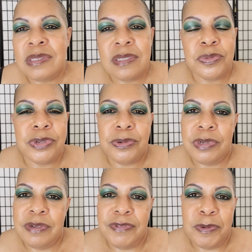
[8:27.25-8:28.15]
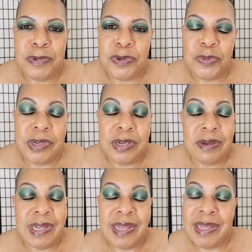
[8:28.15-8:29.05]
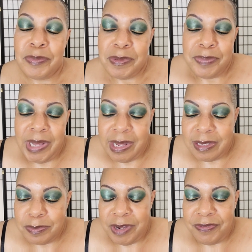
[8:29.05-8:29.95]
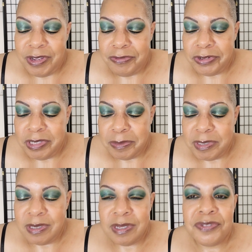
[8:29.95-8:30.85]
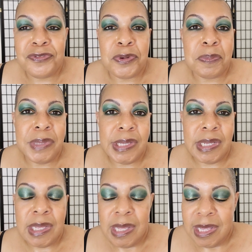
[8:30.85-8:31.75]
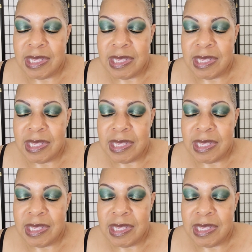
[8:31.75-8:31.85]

Just wear whatever I want to wear. And But black is my favorite lipstick for me.